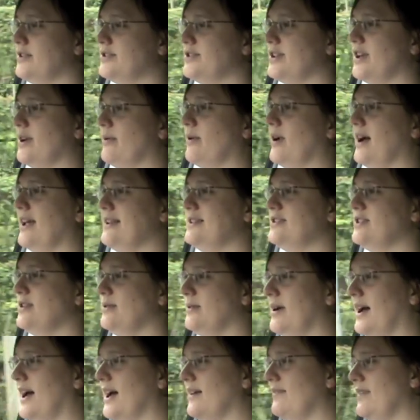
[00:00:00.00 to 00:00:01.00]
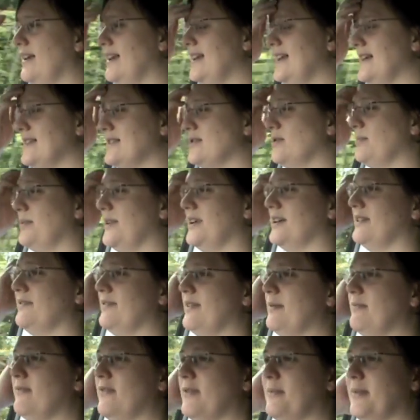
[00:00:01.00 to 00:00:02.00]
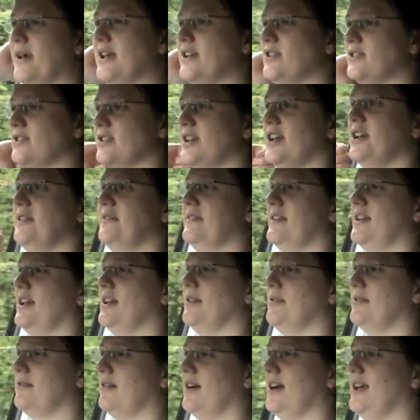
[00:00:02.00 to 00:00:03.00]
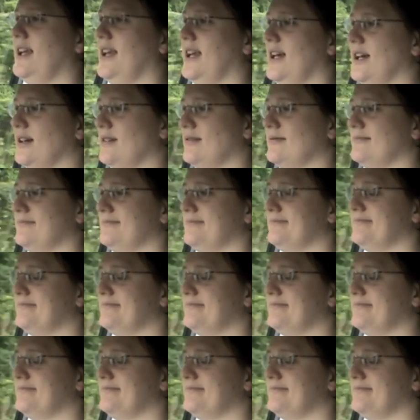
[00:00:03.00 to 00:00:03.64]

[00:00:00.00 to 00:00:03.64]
Do you know, I do have a little bit of information overload right now,